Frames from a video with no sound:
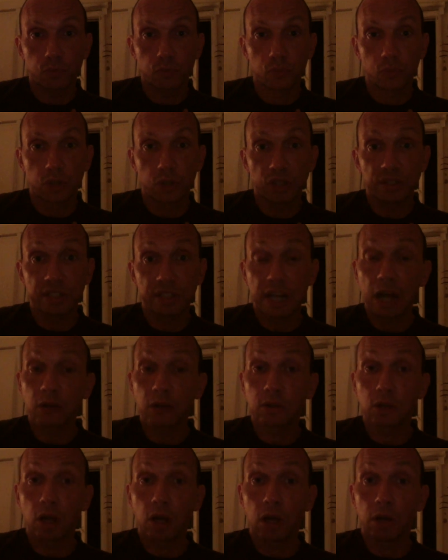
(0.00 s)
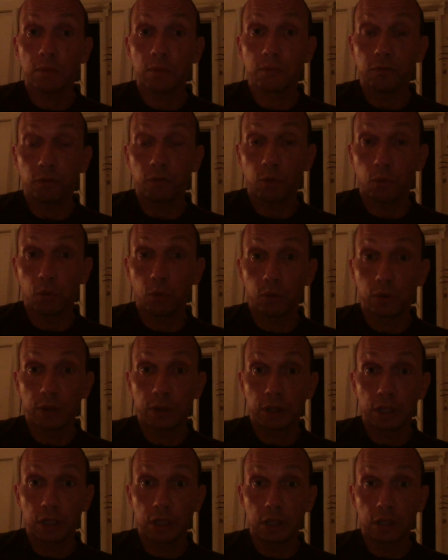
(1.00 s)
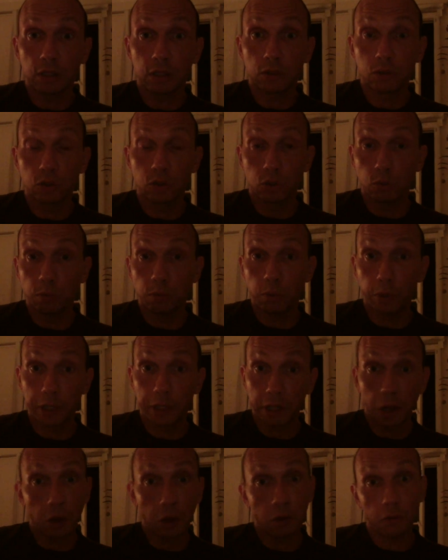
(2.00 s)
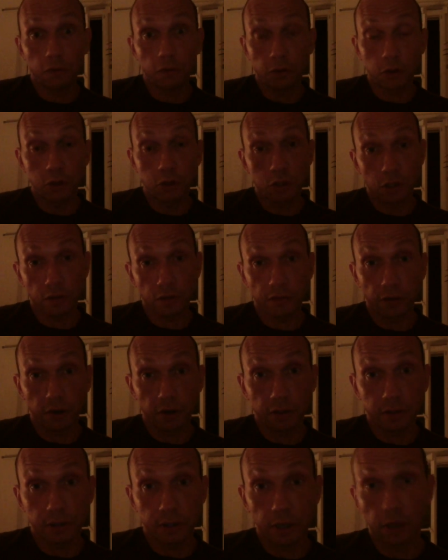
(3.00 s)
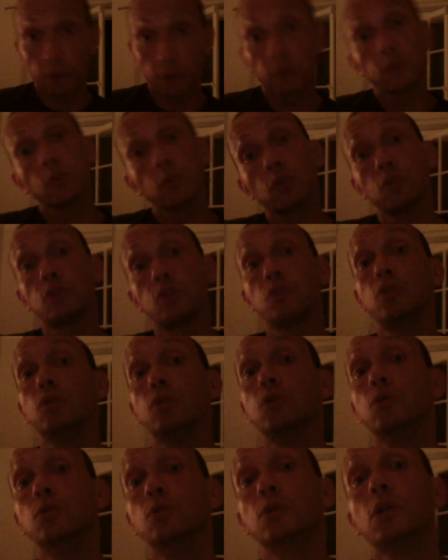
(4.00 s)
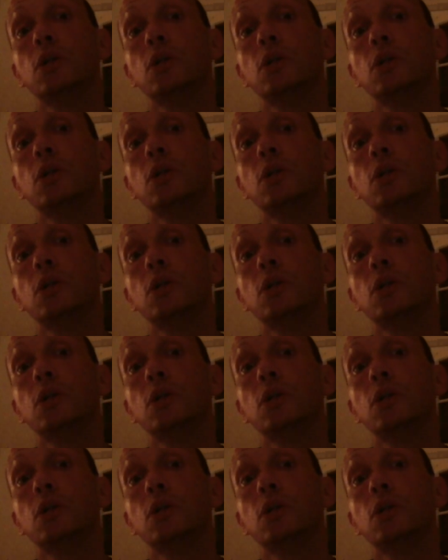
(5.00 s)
It's now time for the 2.0 version of ourselves to